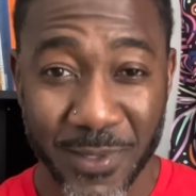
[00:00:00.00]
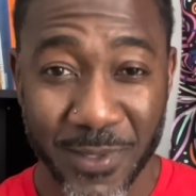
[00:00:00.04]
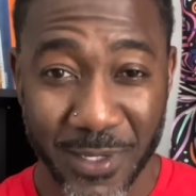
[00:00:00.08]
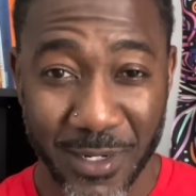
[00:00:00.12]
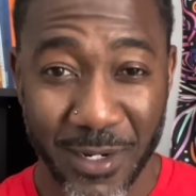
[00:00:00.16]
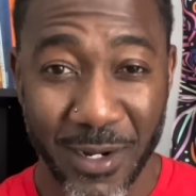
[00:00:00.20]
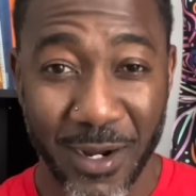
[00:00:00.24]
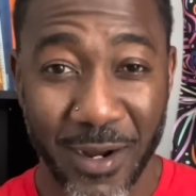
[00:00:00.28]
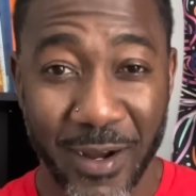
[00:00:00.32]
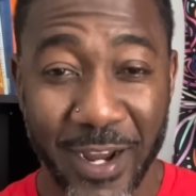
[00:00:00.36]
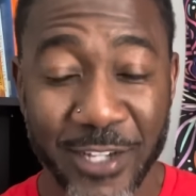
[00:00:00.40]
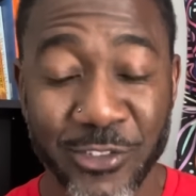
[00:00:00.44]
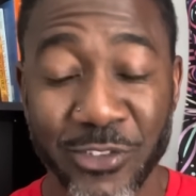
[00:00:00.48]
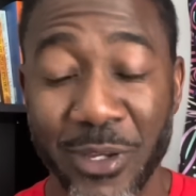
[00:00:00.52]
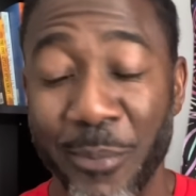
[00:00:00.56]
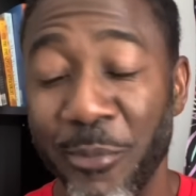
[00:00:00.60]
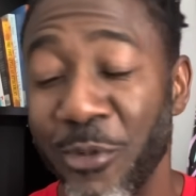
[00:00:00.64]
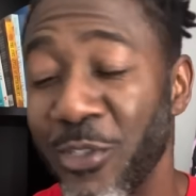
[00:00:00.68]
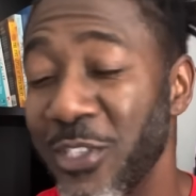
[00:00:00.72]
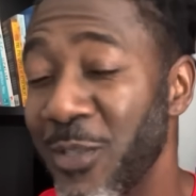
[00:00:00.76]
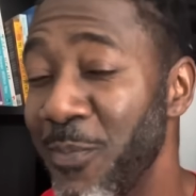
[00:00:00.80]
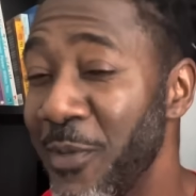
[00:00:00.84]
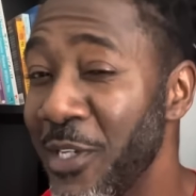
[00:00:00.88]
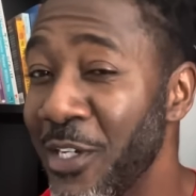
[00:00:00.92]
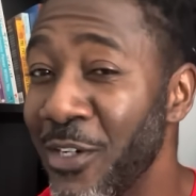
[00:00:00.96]
All right, so I'm going
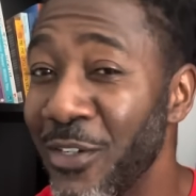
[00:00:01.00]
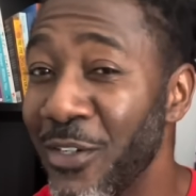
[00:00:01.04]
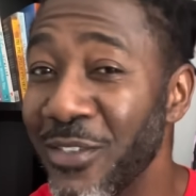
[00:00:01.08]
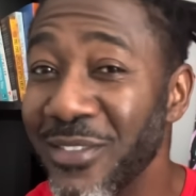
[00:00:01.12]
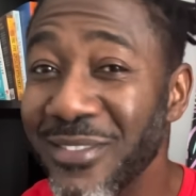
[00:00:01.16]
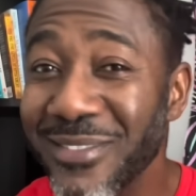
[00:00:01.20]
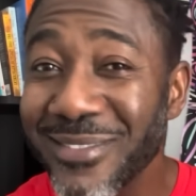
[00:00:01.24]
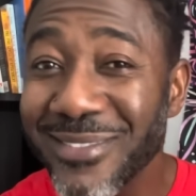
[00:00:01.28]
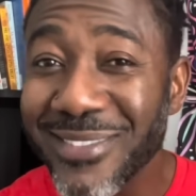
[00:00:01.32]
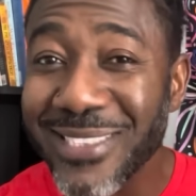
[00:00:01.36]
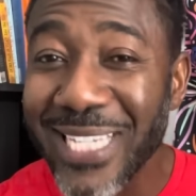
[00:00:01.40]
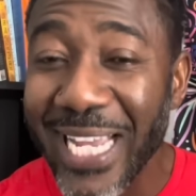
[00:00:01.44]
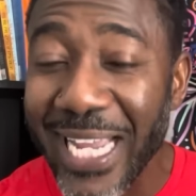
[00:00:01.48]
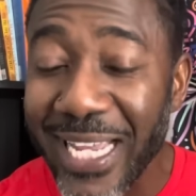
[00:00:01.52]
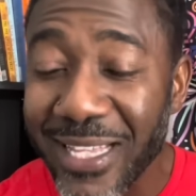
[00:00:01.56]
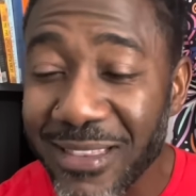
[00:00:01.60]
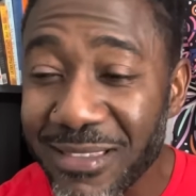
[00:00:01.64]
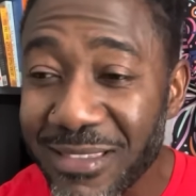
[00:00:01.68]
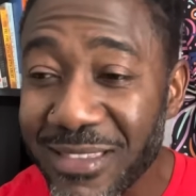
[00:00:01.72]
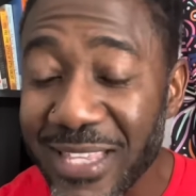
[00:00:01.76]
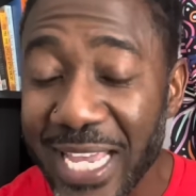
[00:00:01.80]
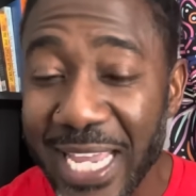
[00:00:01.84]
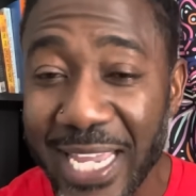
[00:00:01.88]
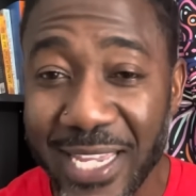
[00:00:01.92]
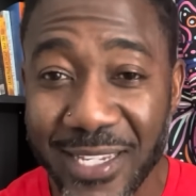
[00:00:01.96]
to speak on
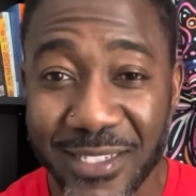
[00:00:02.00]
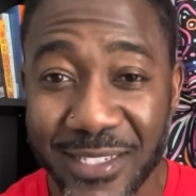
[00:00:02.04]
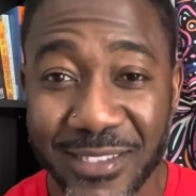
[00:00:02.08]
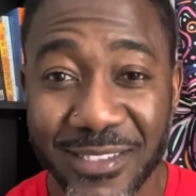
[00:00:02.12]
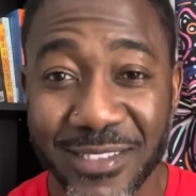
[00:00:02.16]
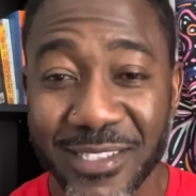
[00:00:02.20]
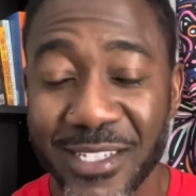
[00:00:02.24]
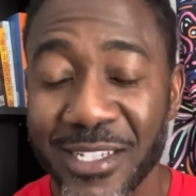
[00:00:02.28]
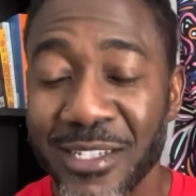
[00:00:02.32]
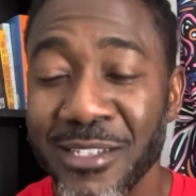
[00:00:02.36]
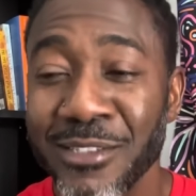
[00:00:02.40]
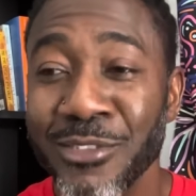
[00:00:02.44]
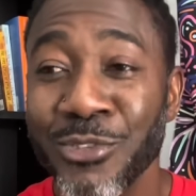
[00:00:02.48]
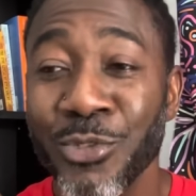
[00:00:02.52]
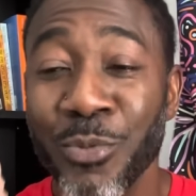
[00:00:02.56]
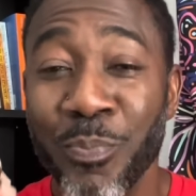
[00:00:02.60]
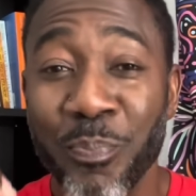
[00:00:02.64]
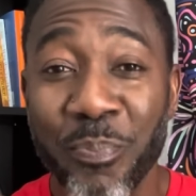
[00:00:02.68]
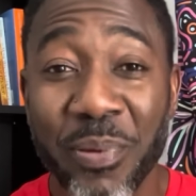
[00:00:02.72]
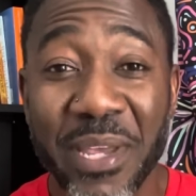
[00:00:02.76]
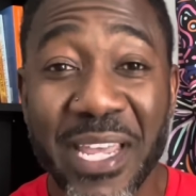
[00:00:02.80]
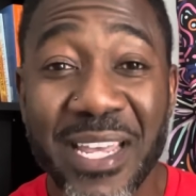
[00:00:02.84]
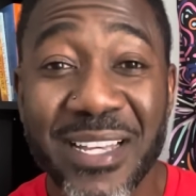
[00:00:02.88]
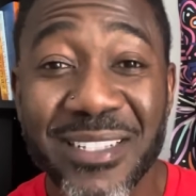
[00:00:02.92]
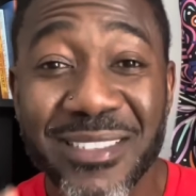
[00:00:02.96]
10 things to
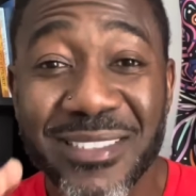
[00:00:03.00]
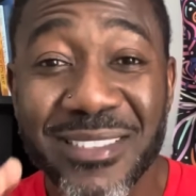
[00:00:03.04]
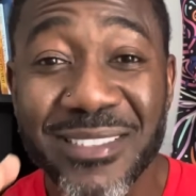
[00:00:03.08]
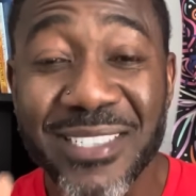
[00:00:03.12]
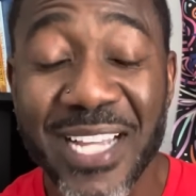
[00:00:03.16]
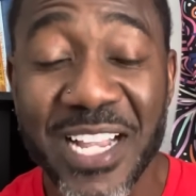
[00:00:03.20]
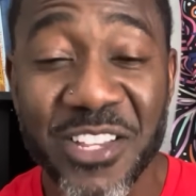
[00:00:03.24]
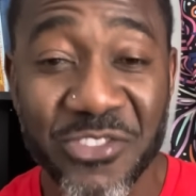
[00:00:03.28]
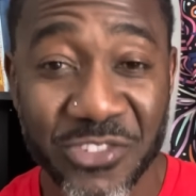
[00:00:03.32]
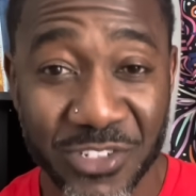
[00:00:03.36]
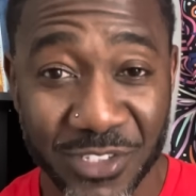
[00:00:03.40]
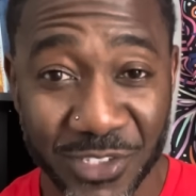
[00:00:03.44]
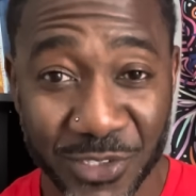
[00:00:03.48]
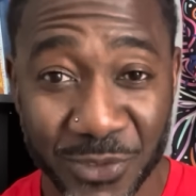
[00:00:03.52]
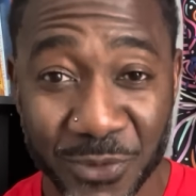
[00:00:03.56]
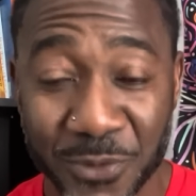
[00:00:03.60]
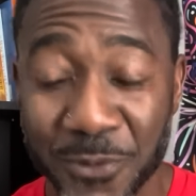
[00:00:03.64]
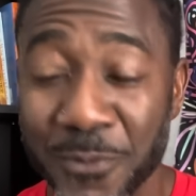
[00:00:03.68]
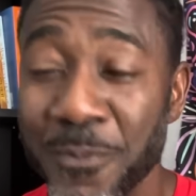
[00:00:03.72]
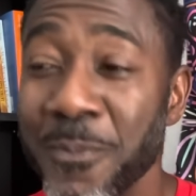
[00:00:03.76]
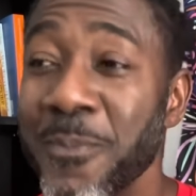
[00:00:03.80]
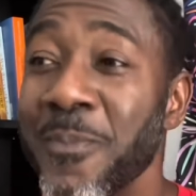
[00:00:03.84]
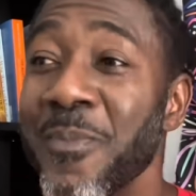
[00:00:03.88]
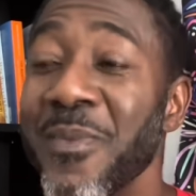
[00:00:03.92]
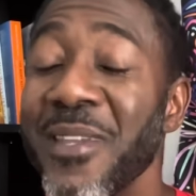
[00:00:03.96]
pay attention to.
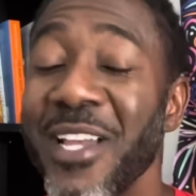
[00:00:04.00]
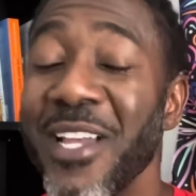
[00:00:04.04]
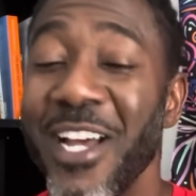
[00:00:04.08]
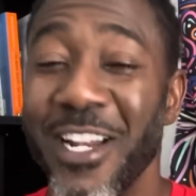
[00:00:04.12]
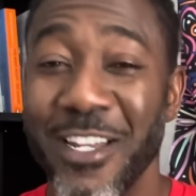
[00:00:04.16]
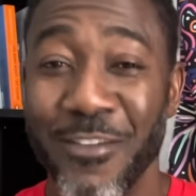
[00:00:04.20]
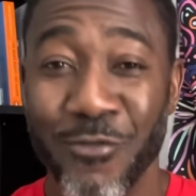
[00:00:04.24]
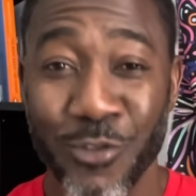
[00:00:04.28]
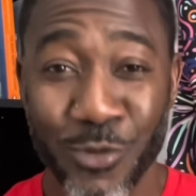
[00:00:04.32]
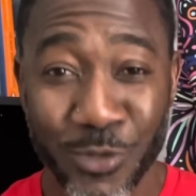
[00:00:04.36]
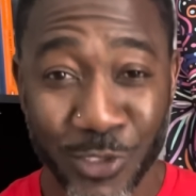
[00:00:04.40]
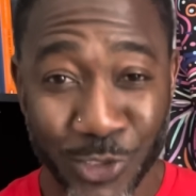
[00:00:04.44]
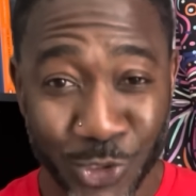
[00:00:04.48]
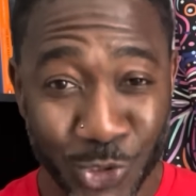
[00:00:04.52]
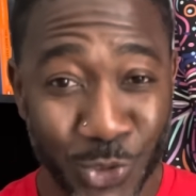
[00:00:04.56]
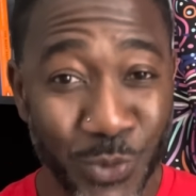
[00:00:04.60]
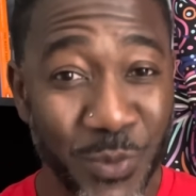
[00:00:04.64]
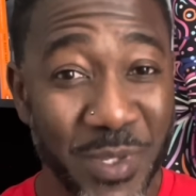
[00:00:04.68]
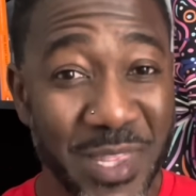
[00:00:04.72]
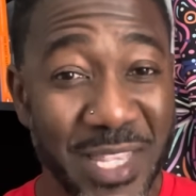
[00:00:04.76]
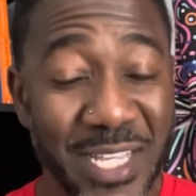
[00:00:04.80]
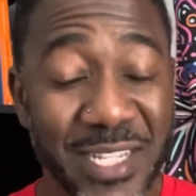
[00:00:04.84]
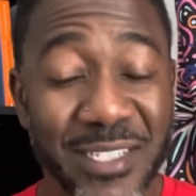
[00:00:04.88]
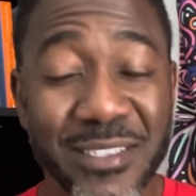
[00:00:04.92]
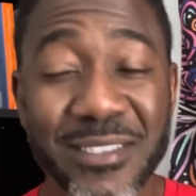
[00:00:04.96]
And if you are
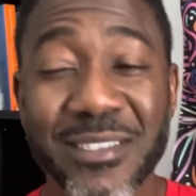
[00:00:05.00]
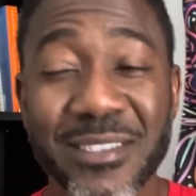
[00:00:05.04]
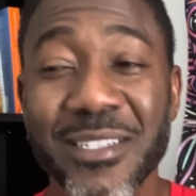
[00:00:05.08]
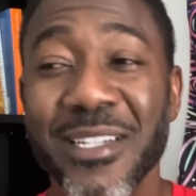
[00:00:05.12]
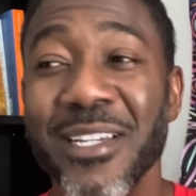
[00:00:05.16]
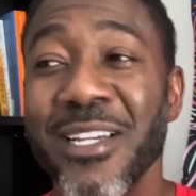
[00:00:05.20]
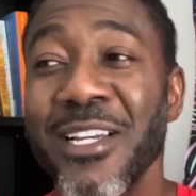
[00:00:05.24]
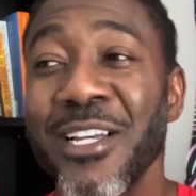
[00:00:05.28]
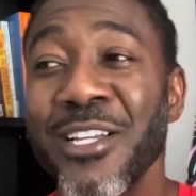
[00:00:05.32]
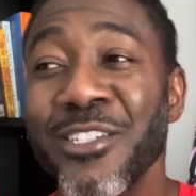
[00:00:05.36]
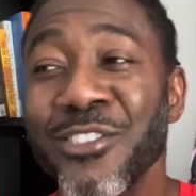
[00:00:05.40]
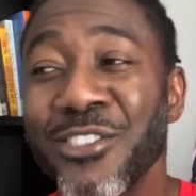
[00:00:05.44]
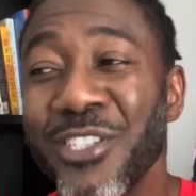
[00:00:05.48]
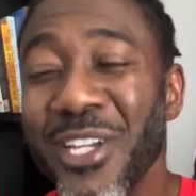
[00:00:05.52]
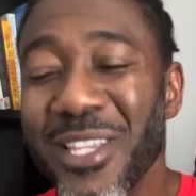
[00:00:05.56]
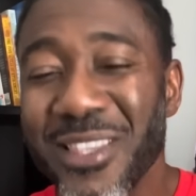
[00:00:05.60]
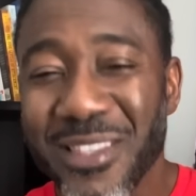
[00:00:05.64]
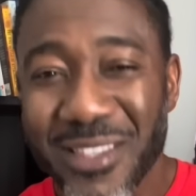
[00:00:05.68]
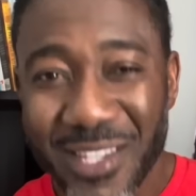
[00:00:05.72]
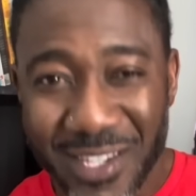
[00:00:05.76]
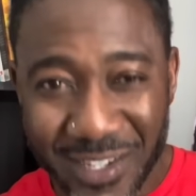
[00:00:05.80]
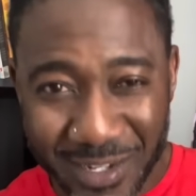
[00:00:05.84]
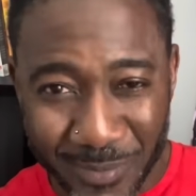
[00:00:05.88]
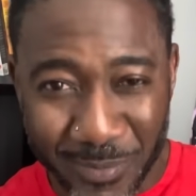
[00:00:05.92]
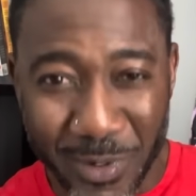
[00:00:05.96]
doing this, just
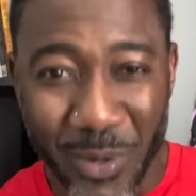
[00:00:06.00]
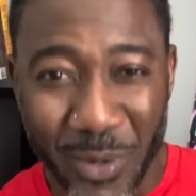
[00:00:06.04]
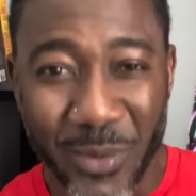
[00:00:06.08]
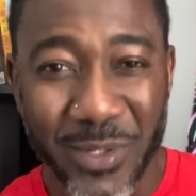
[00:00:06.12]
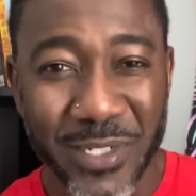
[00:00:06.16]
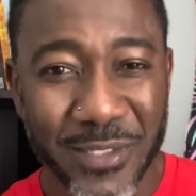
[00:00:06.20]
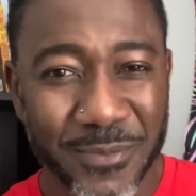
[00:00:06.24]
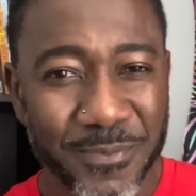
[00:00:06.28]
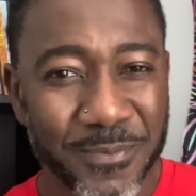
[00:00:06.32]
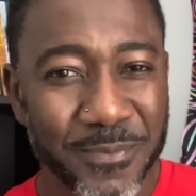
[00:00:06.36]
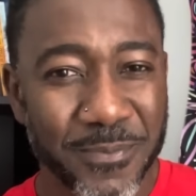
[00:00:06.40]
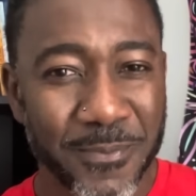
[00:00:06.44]
think about it.